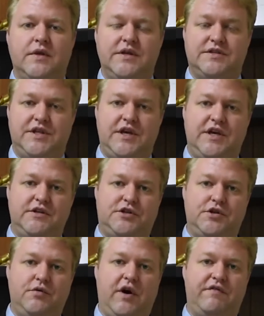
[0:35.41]
is the
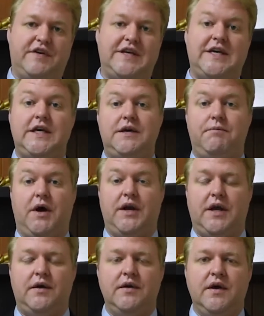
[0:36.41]
issue of key
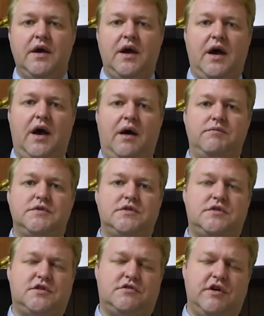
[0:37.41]
money. Um,
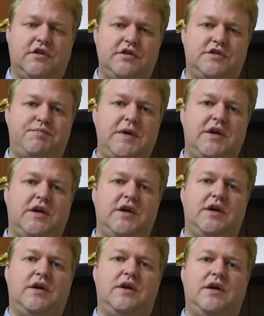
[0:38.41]
strictly
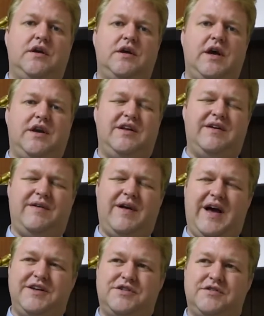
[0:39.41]
speaking, and, and, and
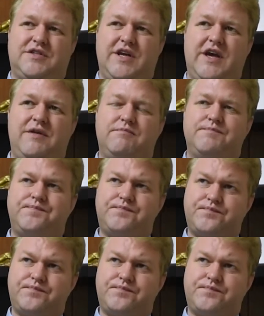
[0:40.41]
I should say,